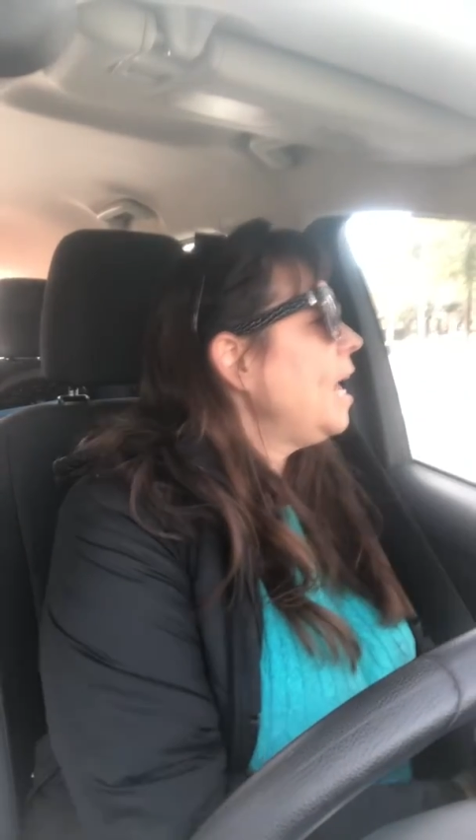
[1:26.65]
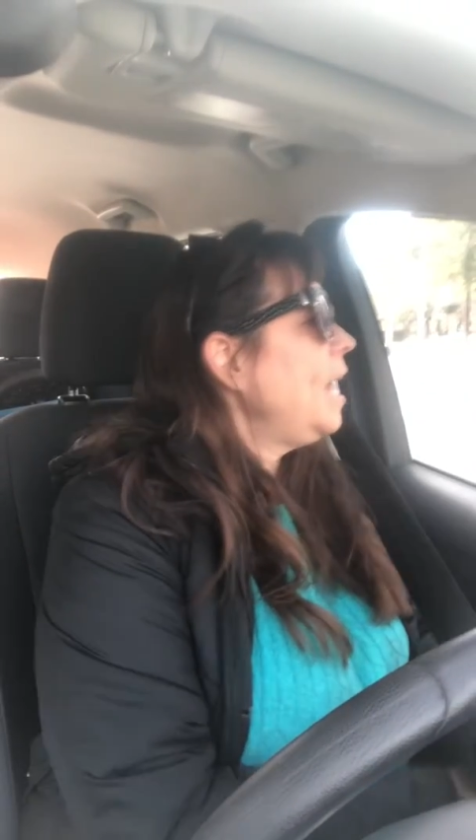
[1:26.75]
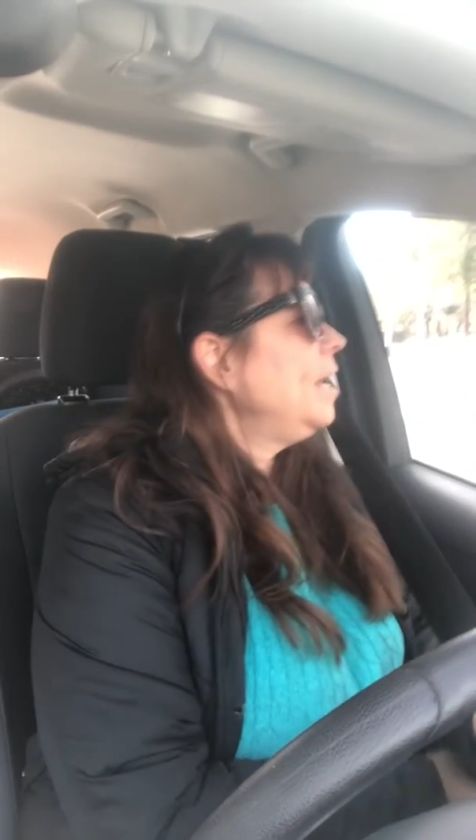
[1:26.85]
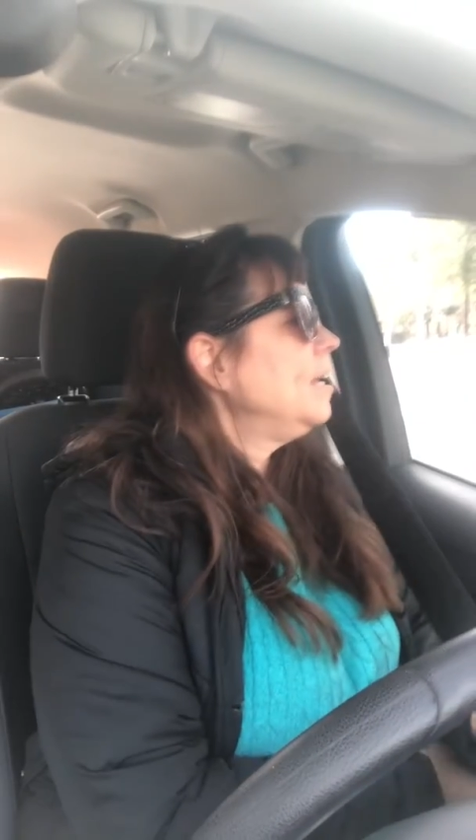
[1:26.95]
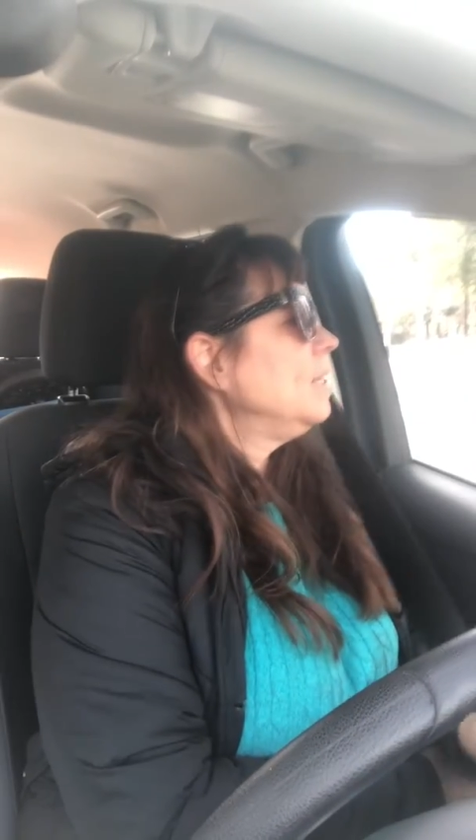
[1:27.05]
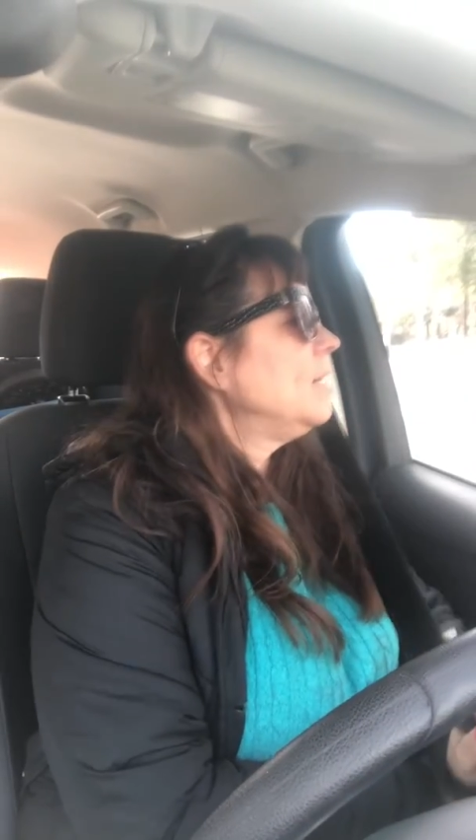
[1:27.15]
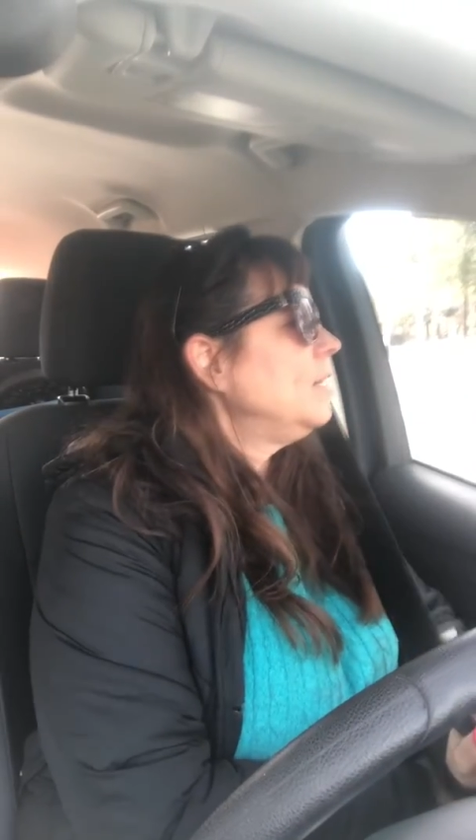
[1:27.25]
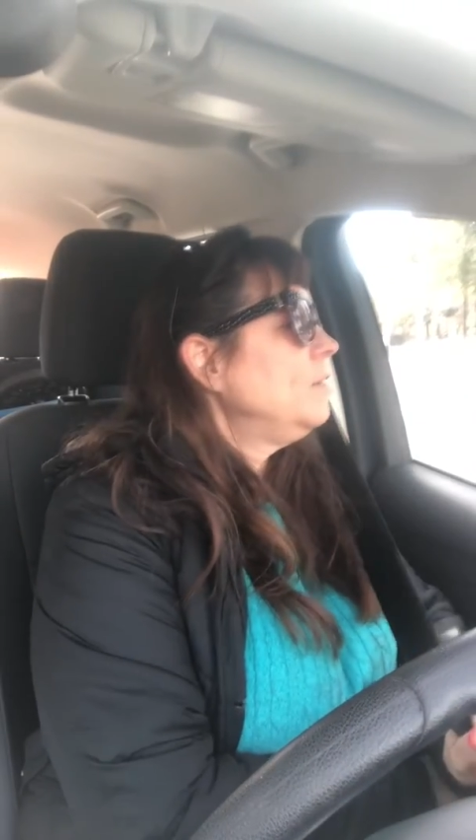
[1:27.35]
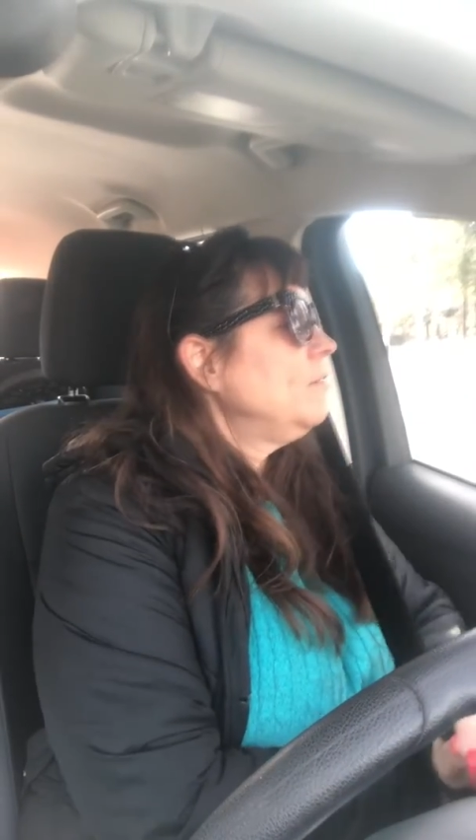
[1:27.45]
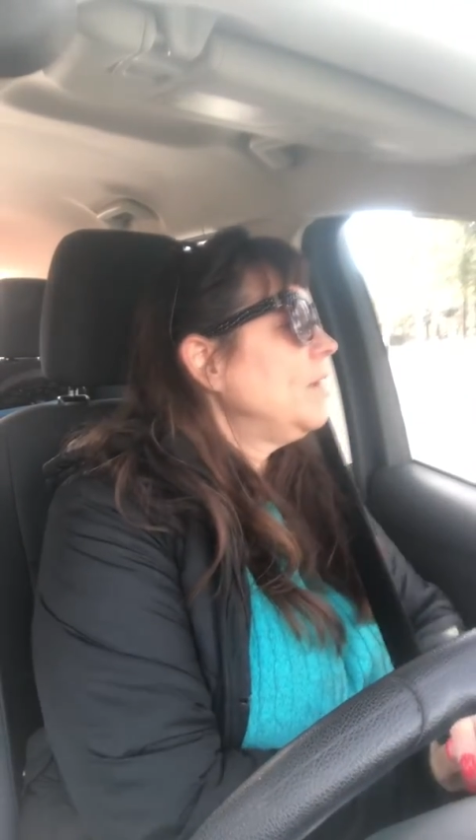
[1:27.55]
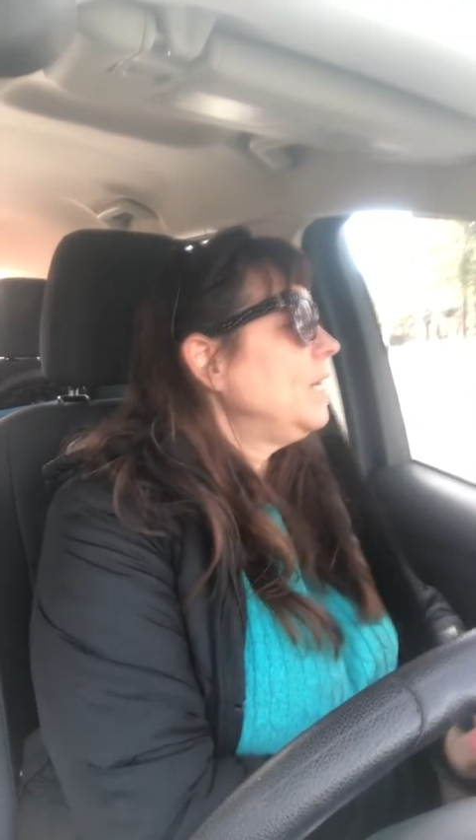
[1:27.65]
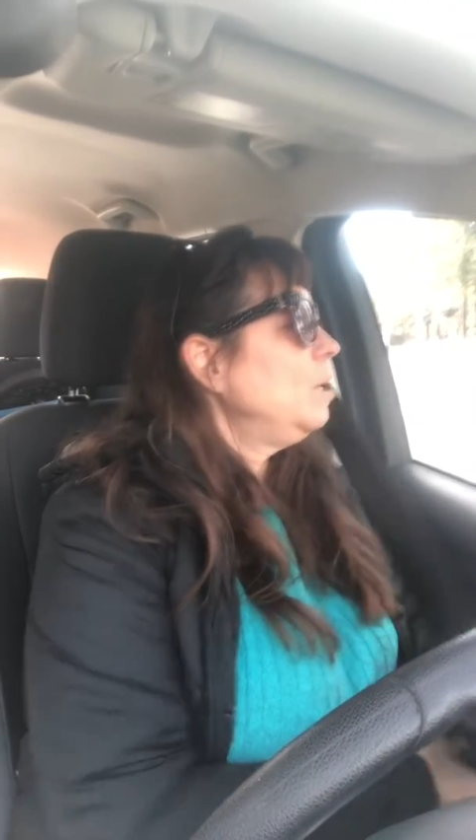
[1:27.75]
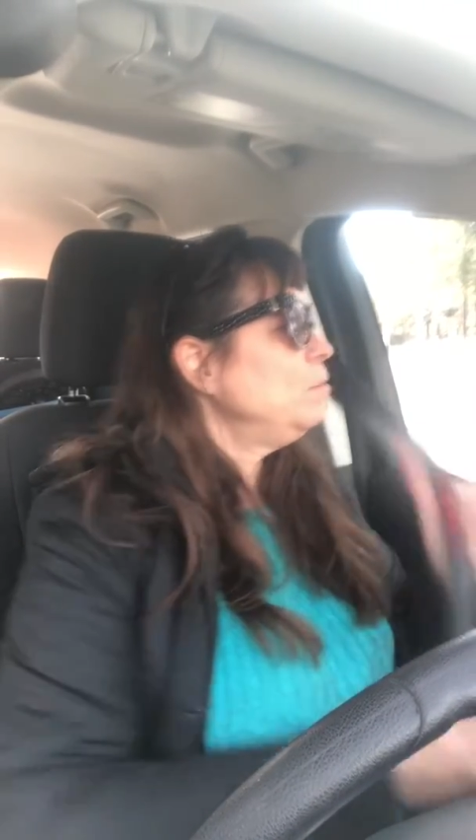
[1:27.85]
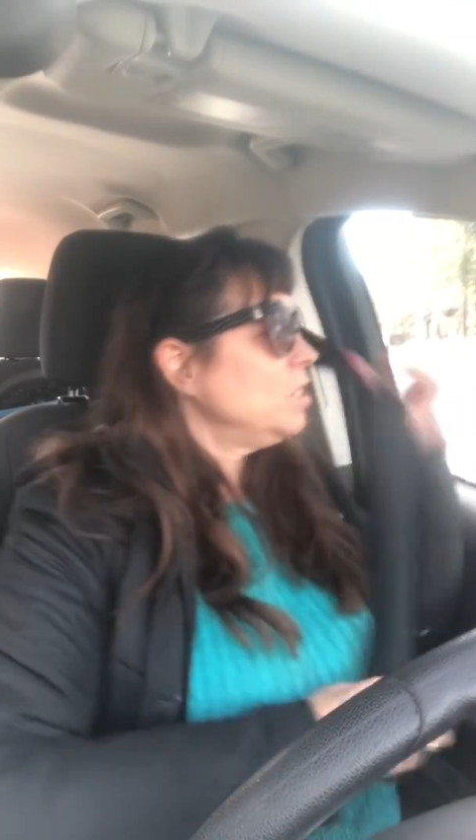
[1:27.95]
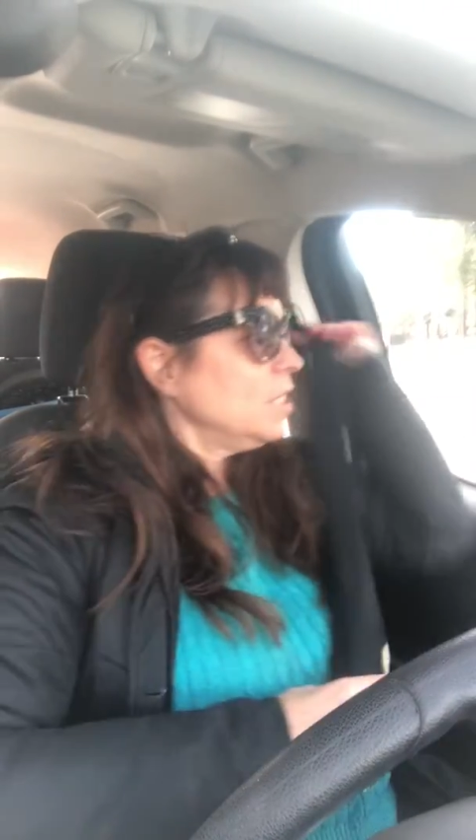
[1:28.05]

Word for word: And I thought, all right, I'm just